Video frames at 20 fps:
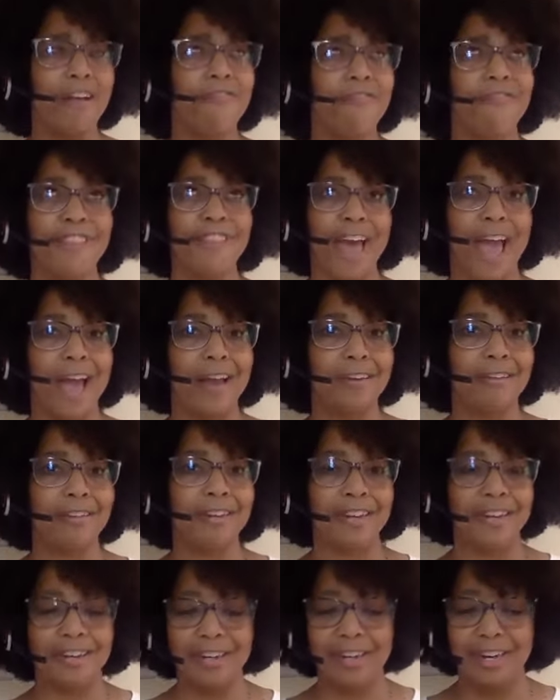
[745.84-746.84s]

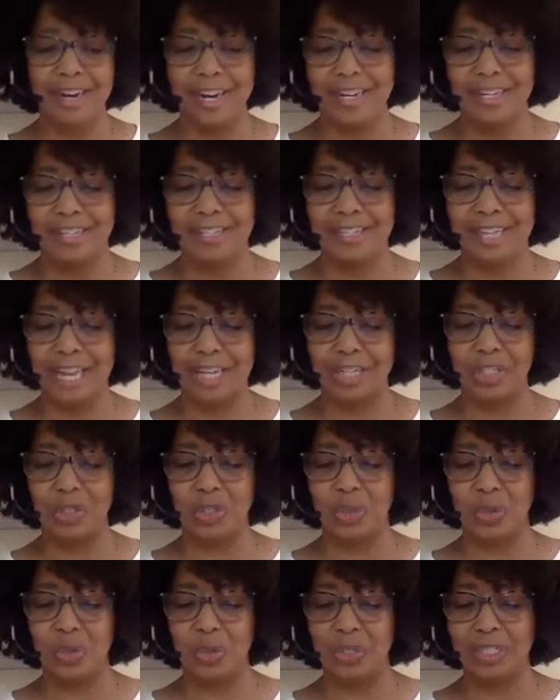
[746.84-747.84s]
Flatterer, said
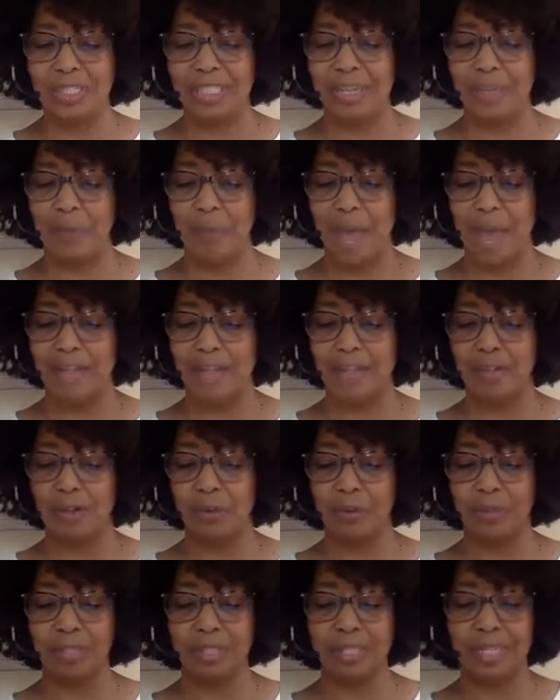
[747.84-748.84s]
Jewel as she passed
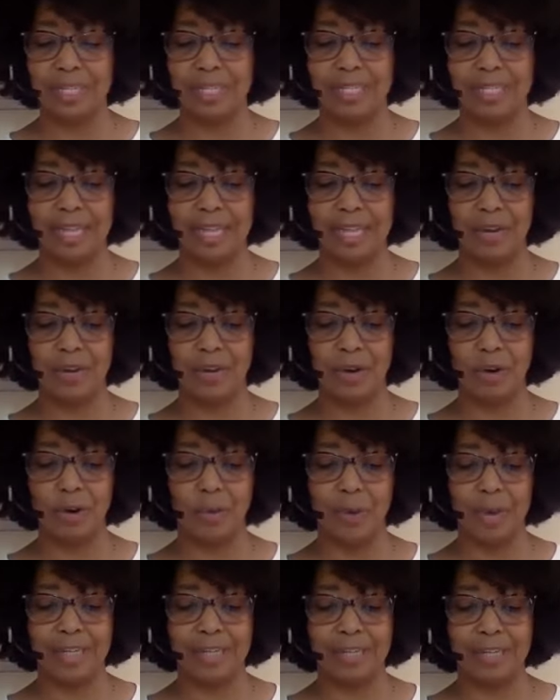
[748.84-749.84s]
Aurelia's seat on
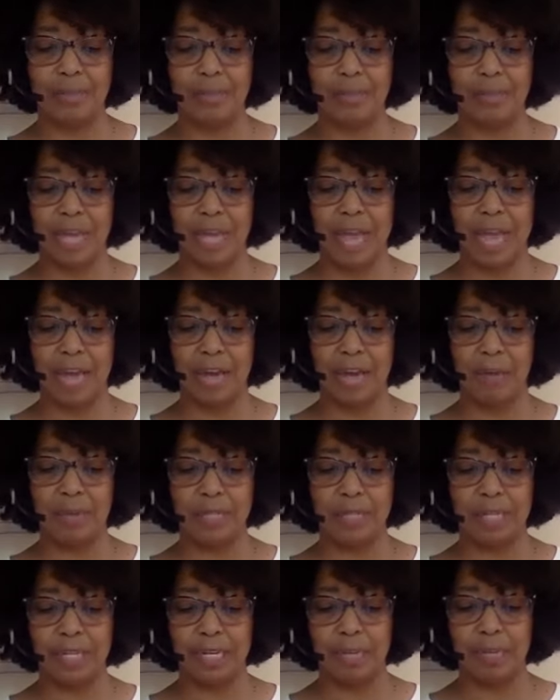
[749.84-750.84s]
her way to the piano
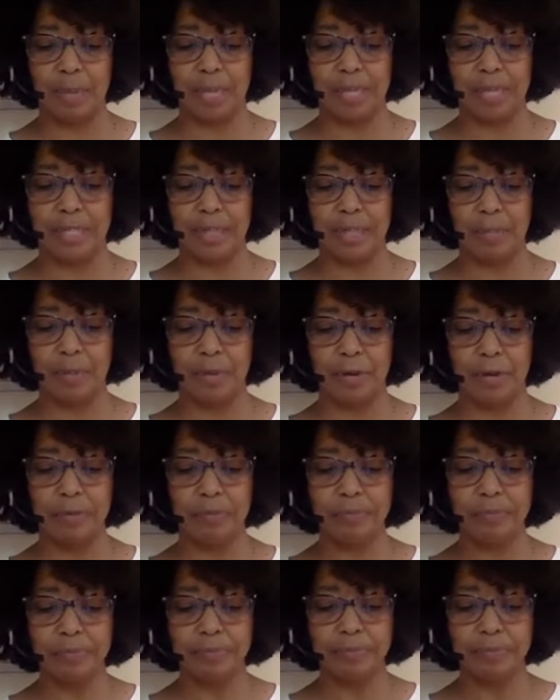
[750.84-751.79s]
attended by Sumner.